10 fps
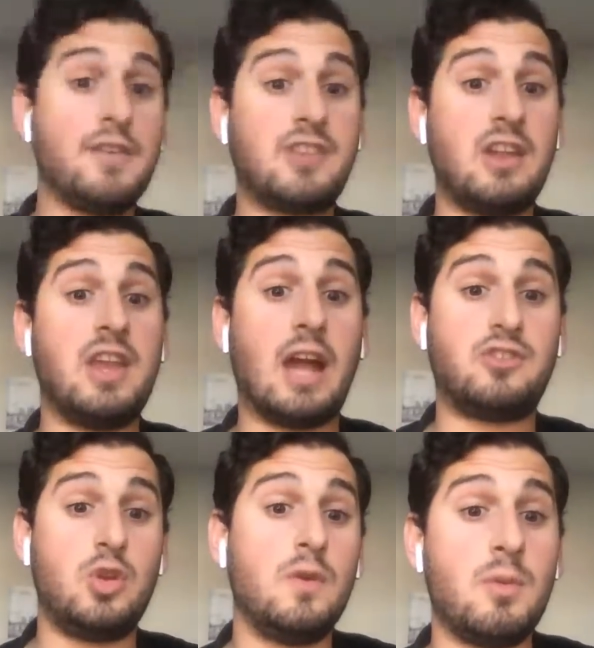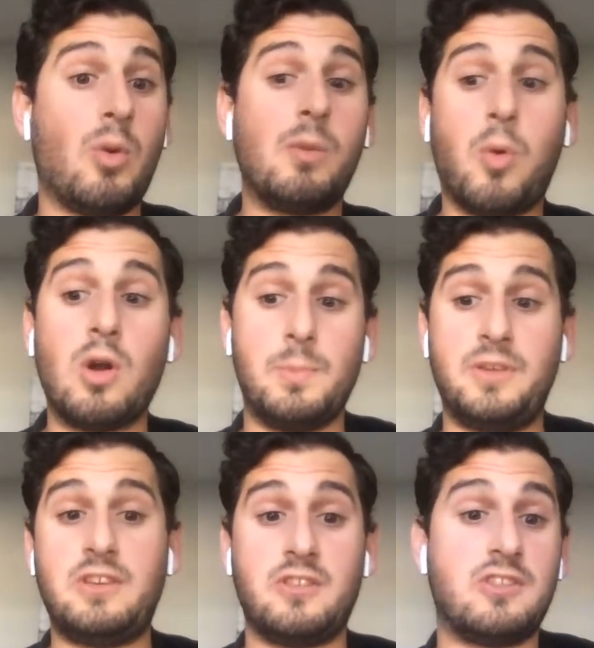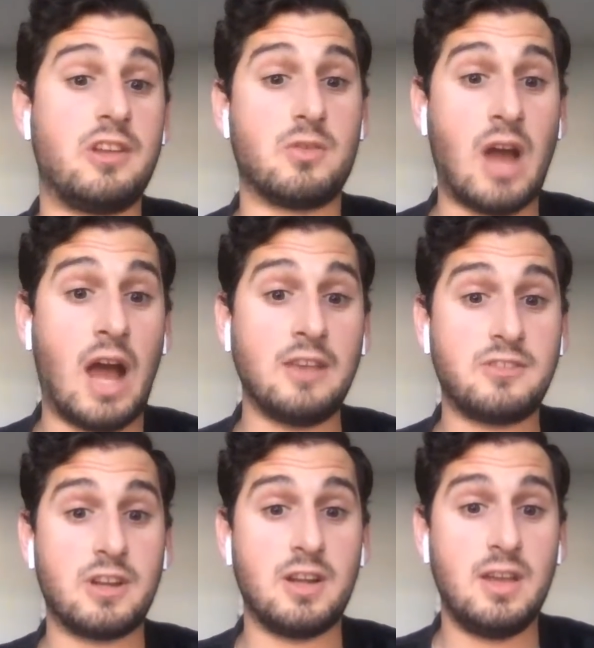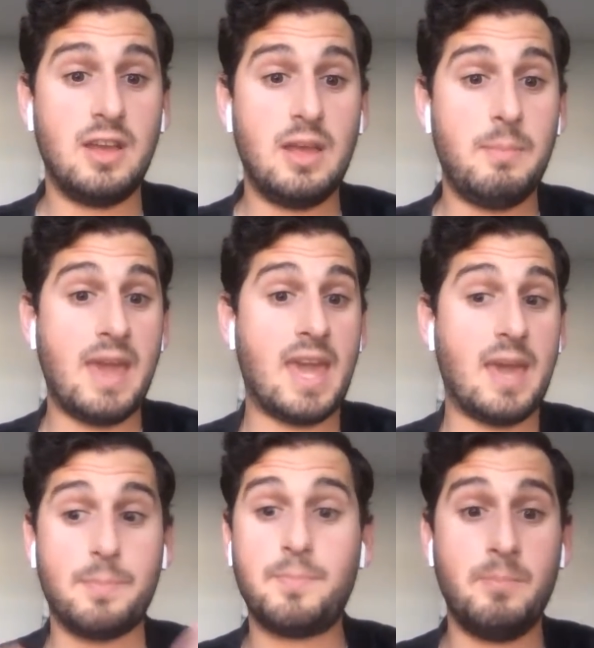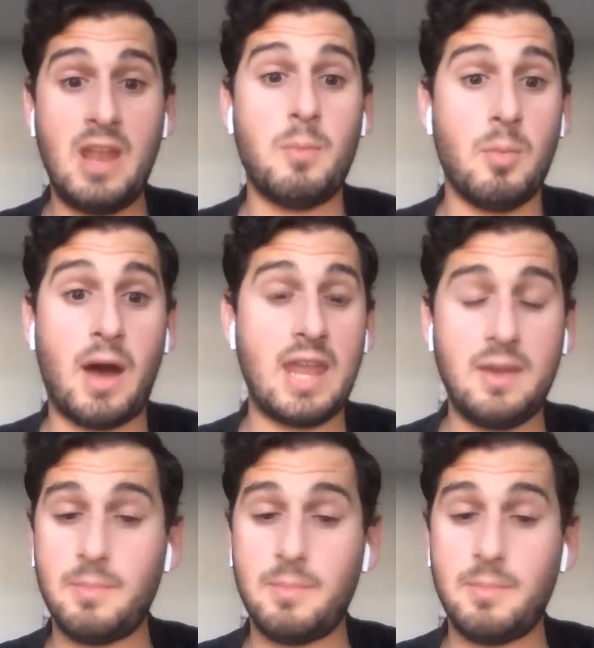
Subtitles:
is also on a rookie deal, all of a sudden you got 2 of the more important positions on your roster